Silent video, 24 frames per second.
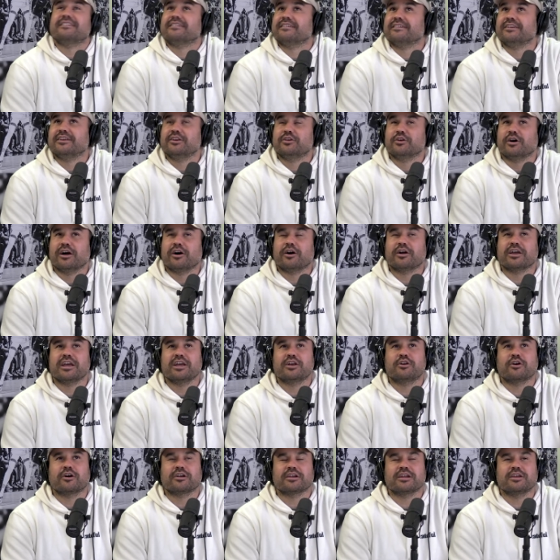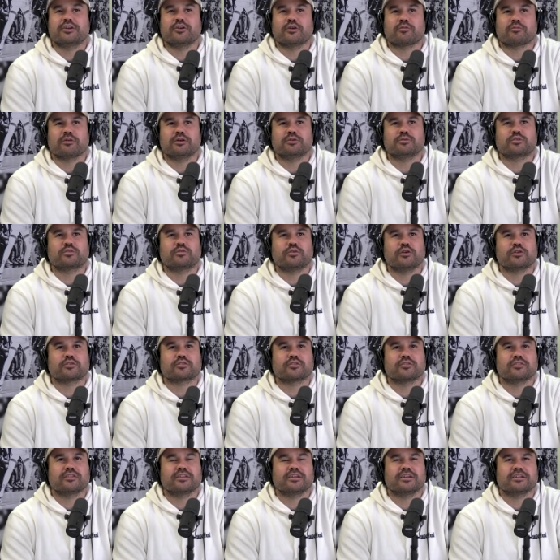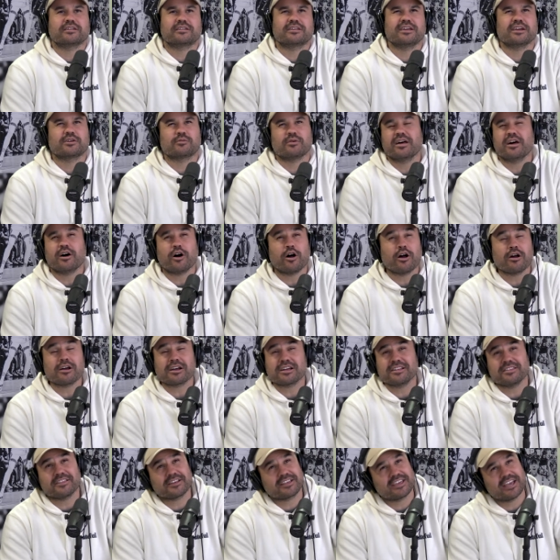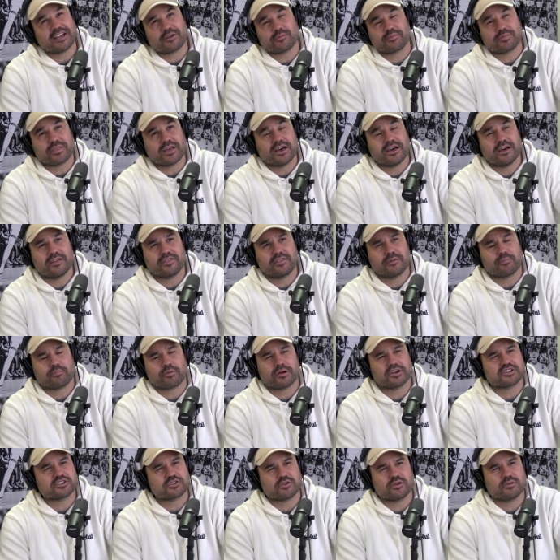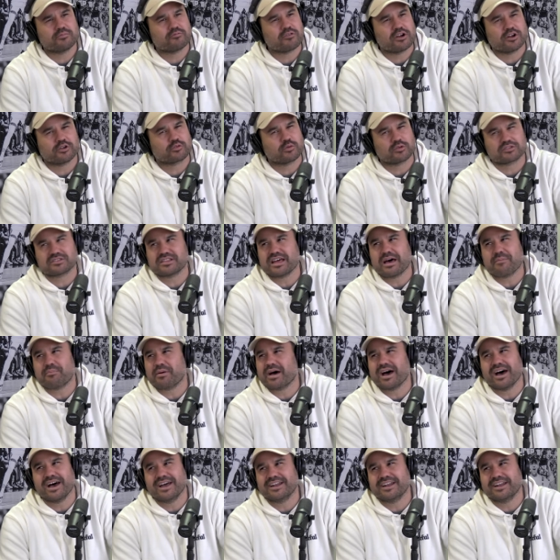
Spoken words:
He got Reynolds first on the kick. Oregon, the kick, the pressure on Reynolds wasn't that bad.